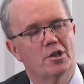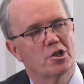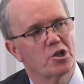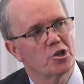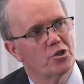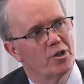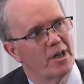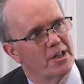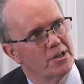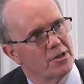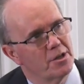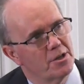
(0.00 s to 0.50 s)
our
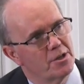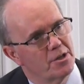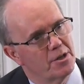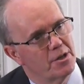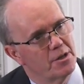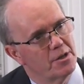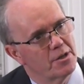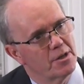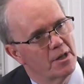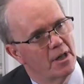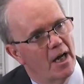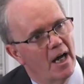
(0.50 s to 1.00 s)

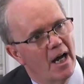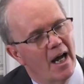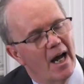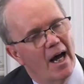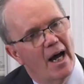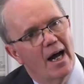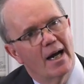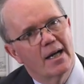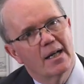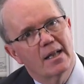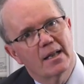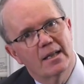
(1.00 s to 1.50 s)
strategies
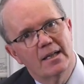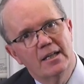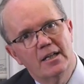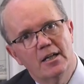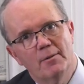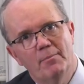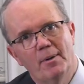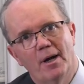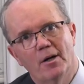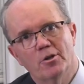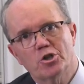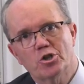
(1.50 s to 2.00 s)
and
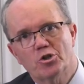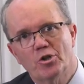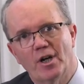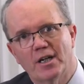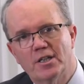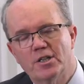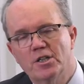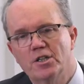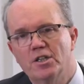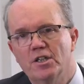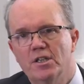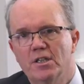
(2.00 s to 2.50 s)
think about
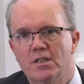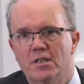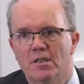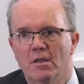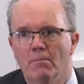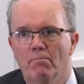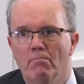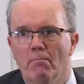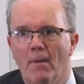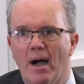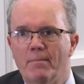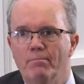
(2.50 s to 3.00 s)
strategies
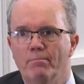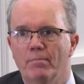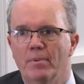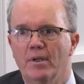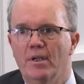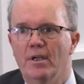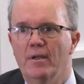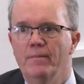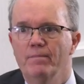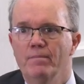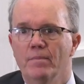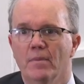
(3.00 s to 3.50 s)
that might
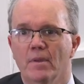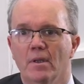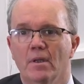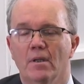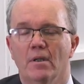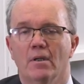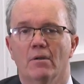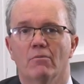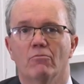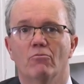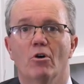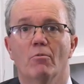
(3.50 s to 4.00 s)
be
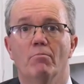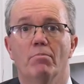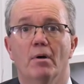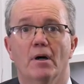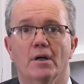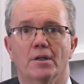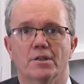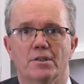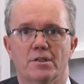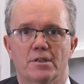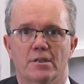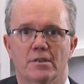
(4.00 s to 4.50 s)

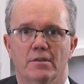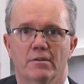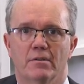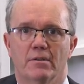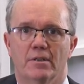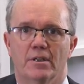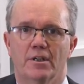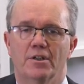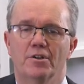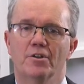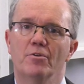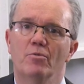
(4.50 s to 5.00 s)
robust.
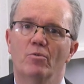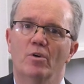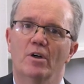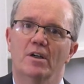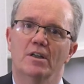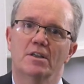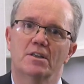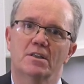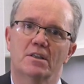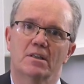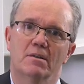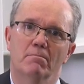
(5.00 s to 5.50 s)
In other
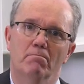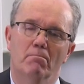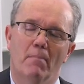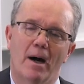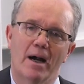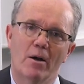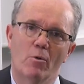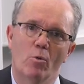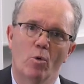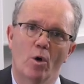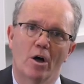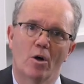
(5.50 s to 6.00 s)
words, that
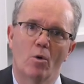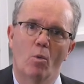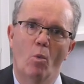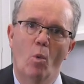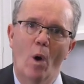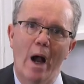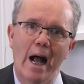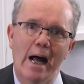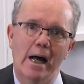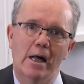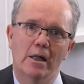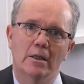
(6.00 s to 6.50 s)
might work
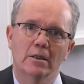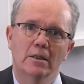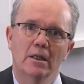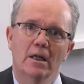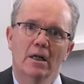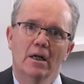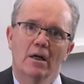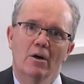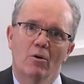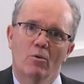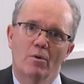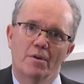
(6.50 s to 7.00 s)
well
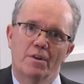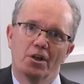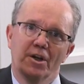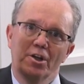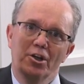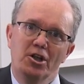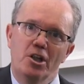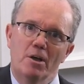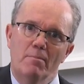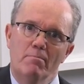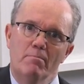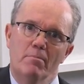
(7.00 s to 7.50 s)
with a
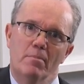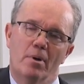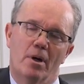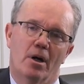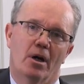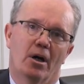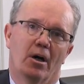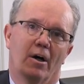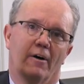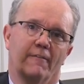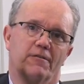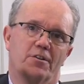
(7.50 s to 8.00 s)

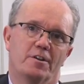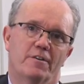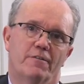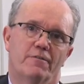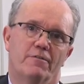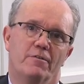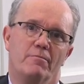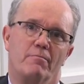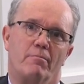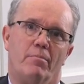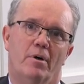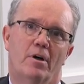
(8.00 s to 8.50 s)
number of
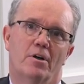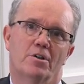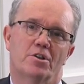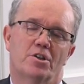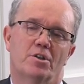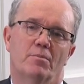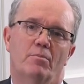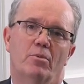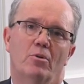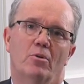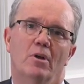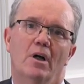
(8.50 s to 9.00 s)
different
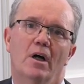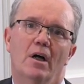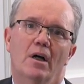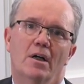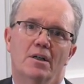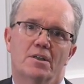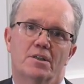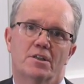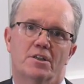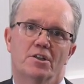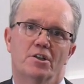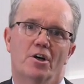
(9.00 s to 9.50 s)
possible
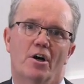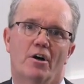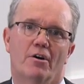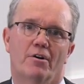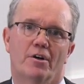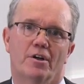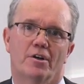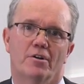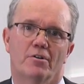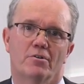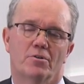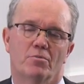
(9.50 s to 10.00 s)

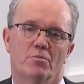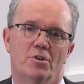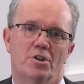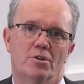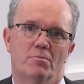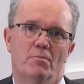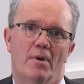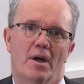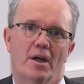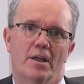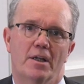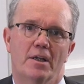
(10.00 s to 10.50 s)
scenarios which
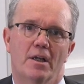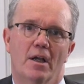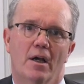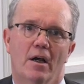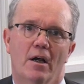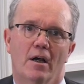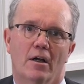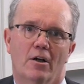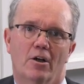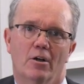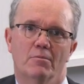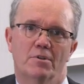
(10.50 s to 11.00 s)
may
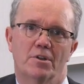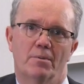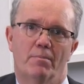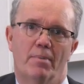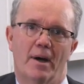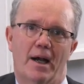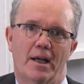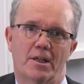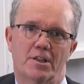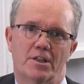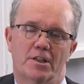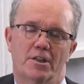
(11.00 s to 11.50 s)
come to
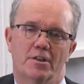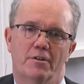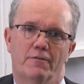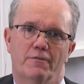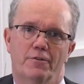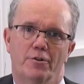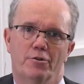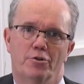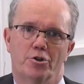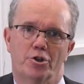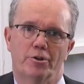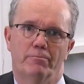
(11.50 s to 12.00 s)
pass in the
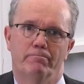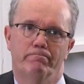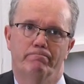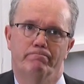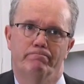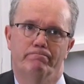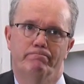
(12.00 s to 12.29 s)
future.